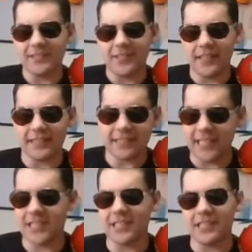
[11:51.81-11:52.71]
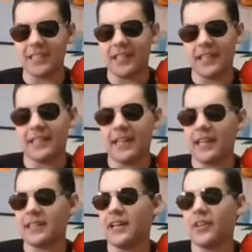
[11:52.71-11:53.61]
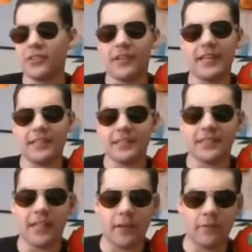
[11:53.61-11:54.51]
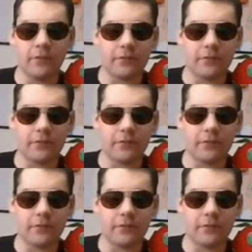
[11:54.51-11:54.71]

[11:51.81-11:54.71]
So yeah, stationed like at the other end of